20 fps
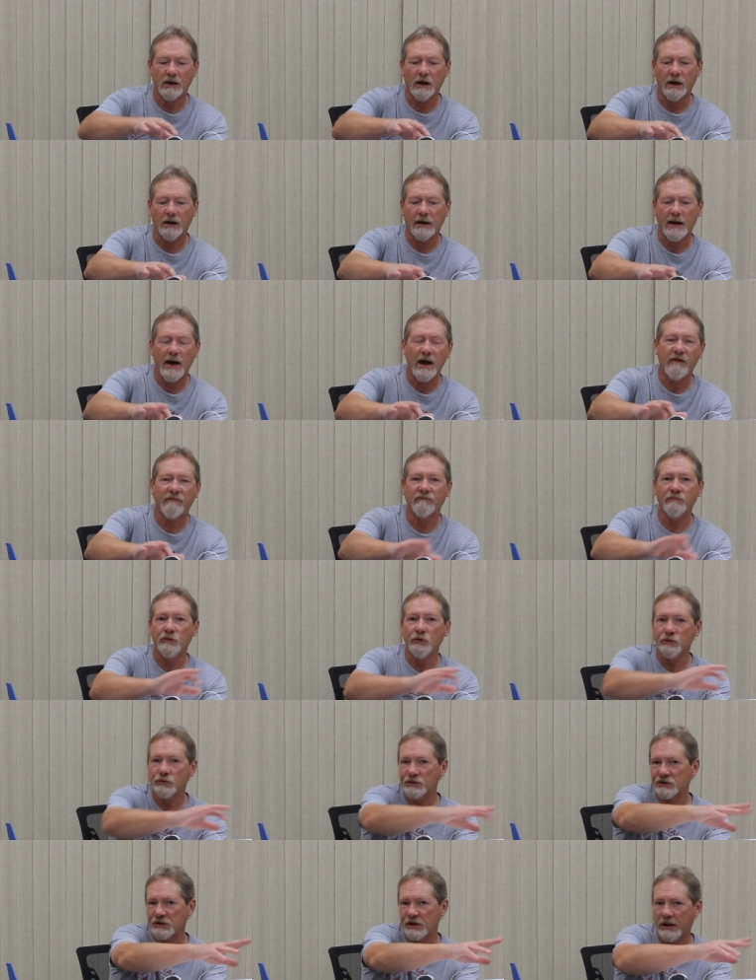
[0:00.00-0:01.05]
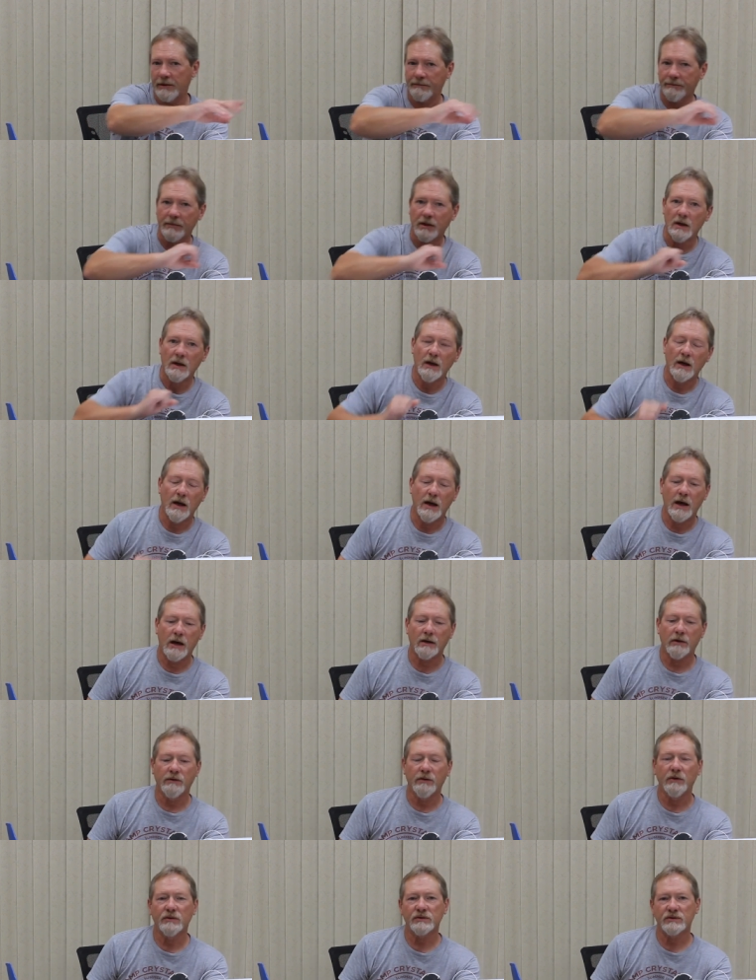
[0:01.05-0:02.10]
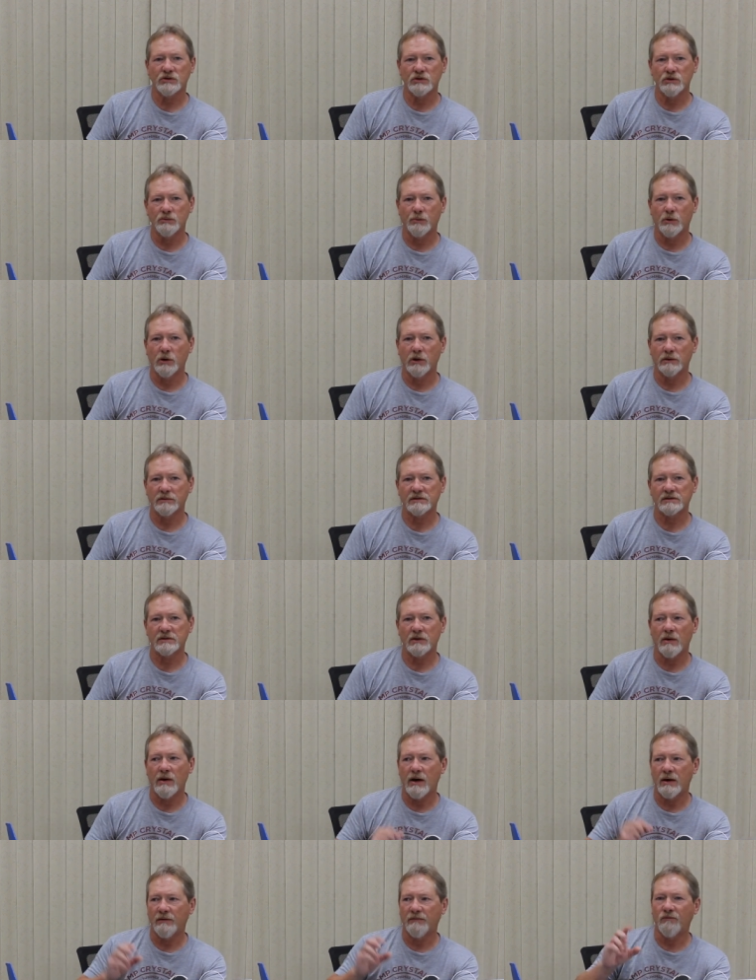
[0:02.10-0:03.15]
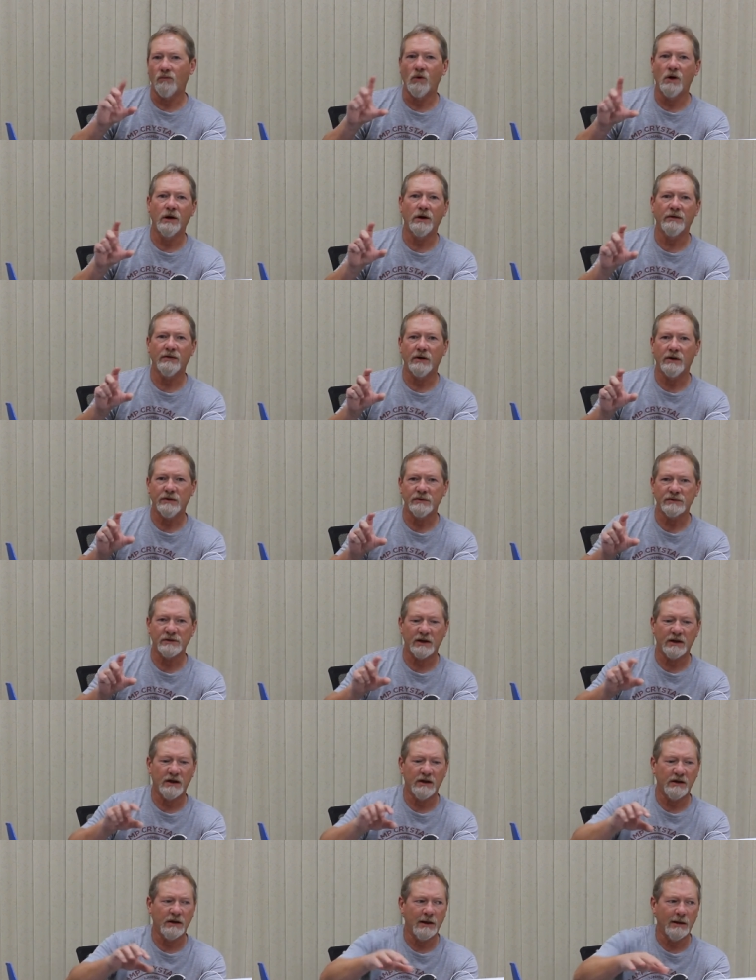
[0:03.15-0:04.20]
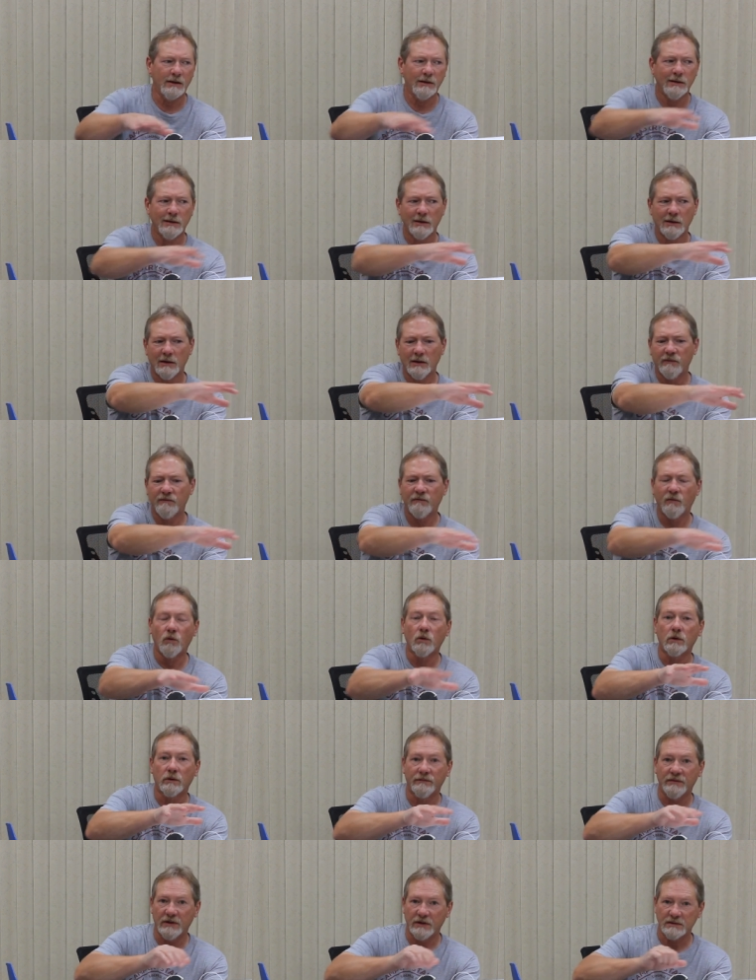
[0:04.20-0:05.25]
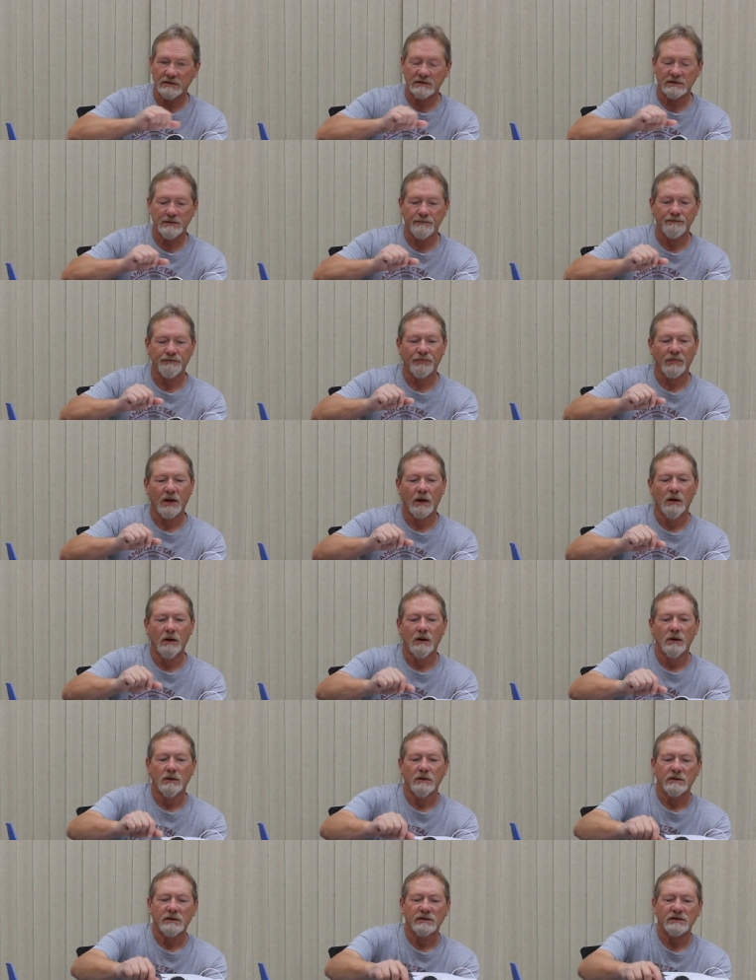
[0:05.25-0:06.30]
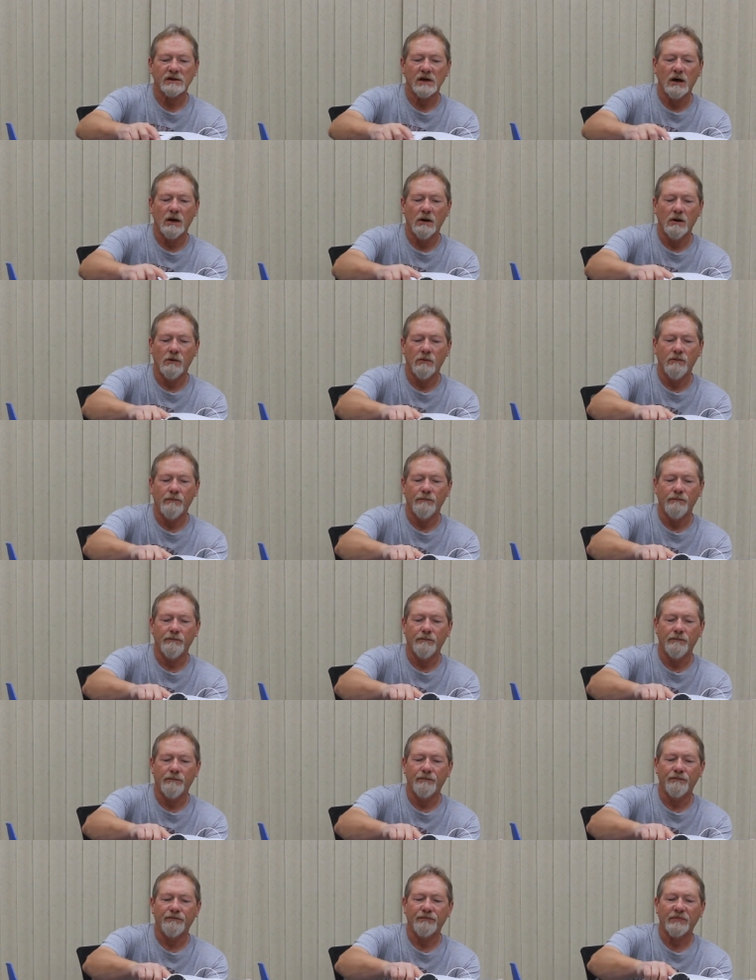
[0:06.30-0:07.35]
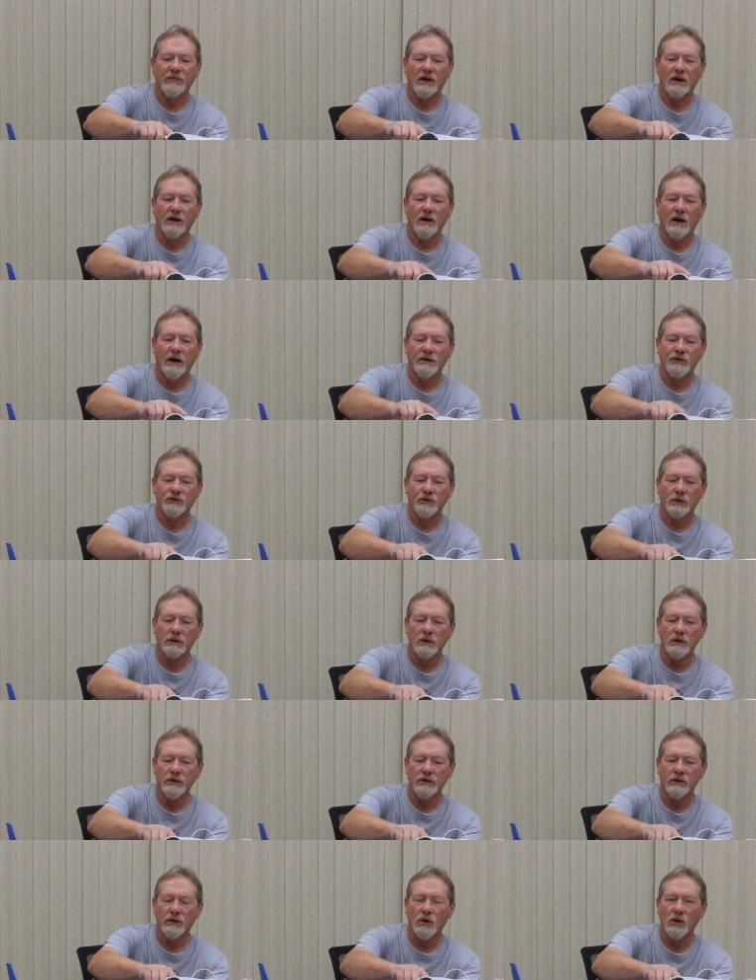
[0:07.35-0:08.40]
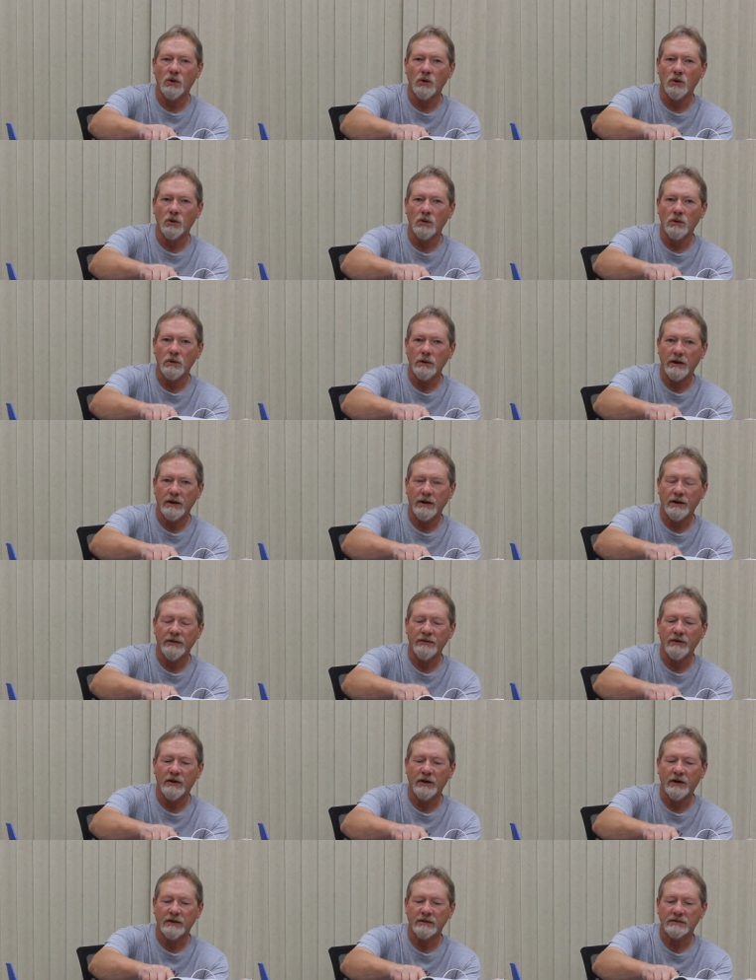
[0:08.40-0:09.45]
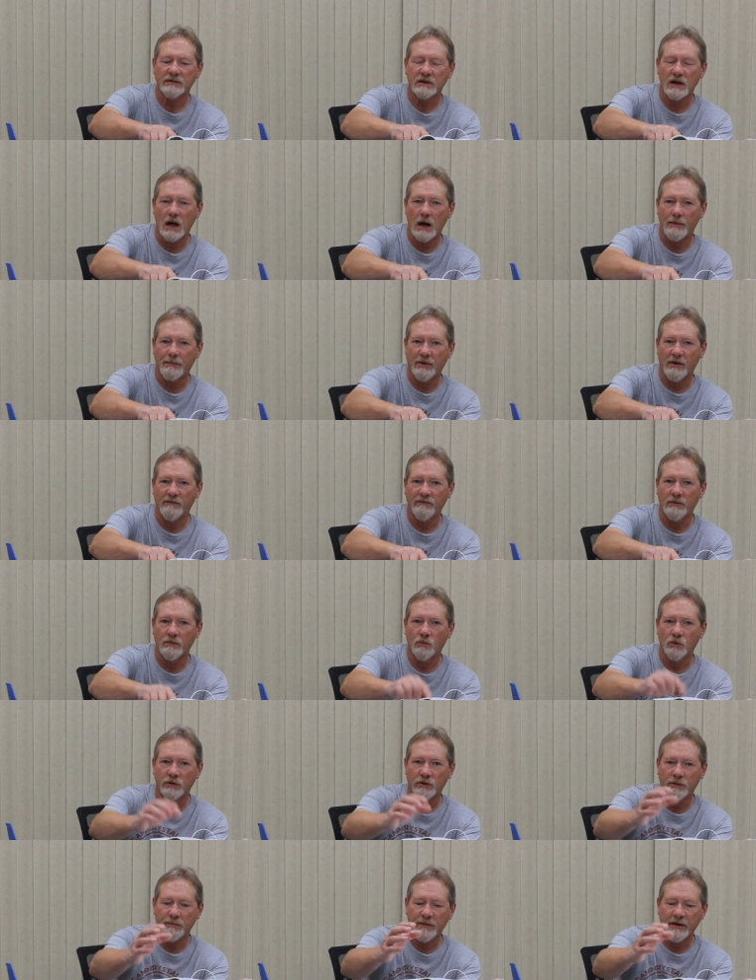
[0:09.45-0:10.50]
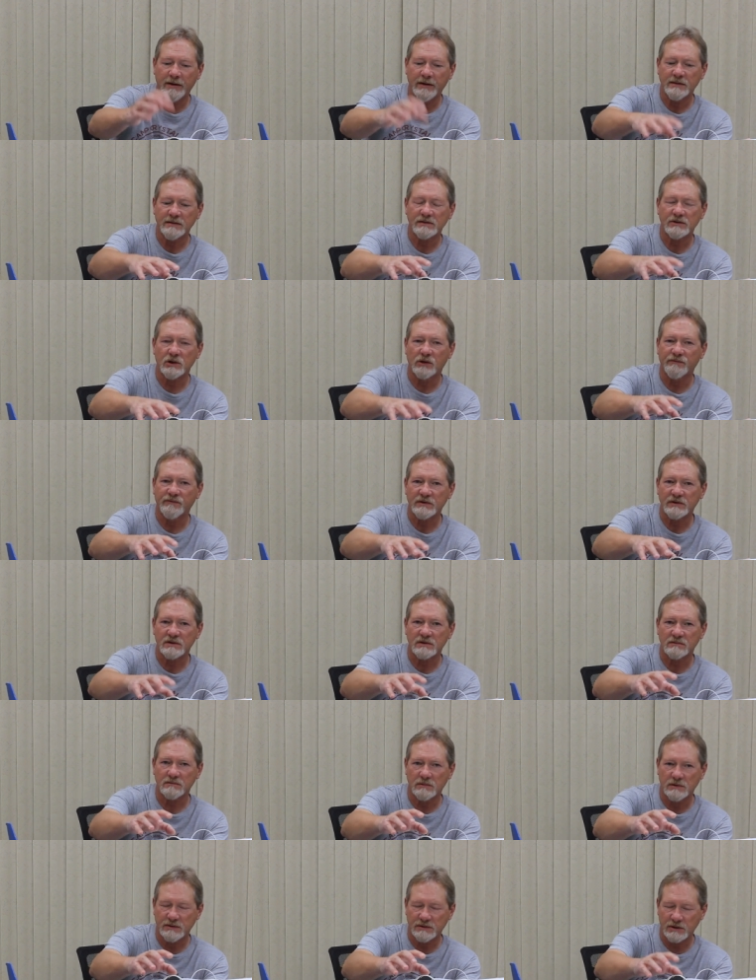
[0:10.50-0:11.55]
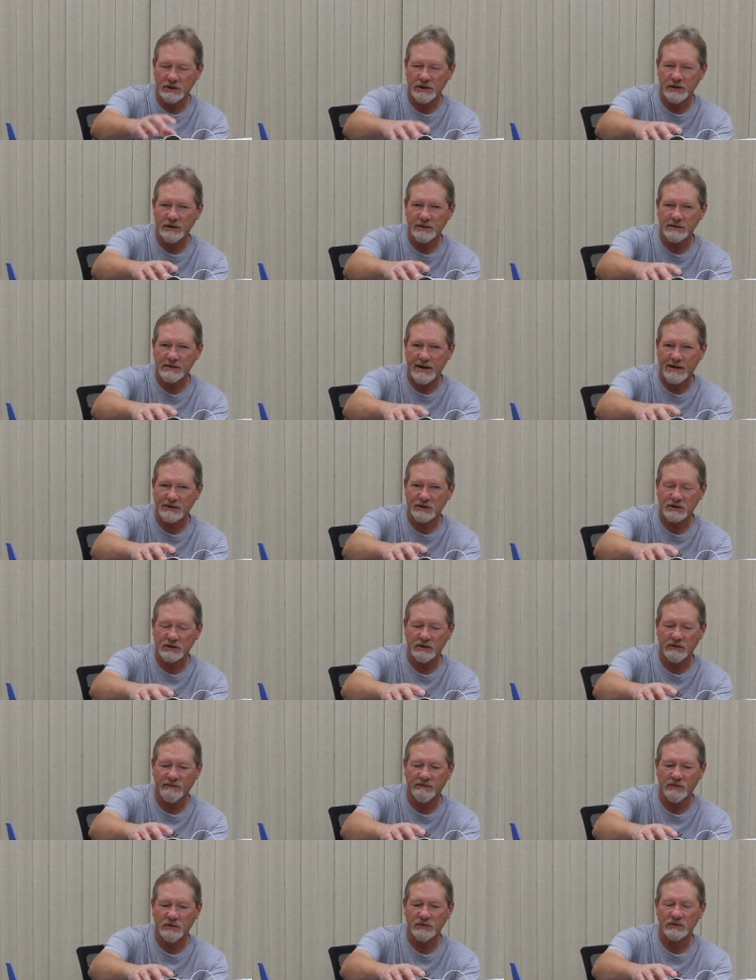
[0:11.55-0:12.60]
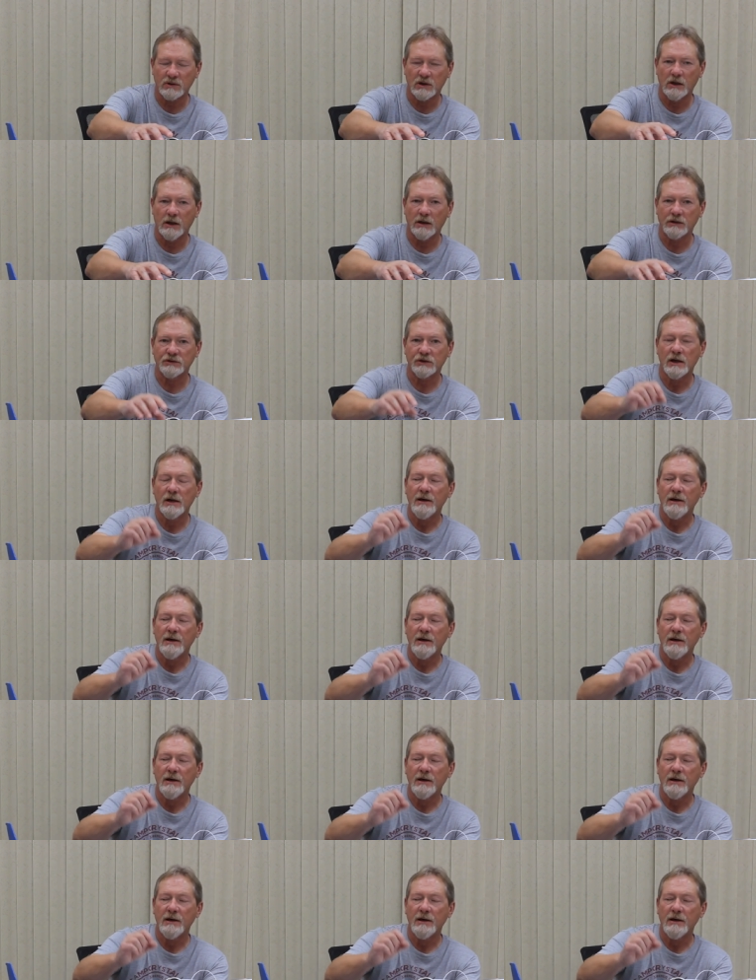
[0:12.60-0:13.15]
cut a half moon shape out of those two parts. So out of one of those I could get four of these. So I drilled a little hole in the top of them where the main surface is going to attach to the fuselage,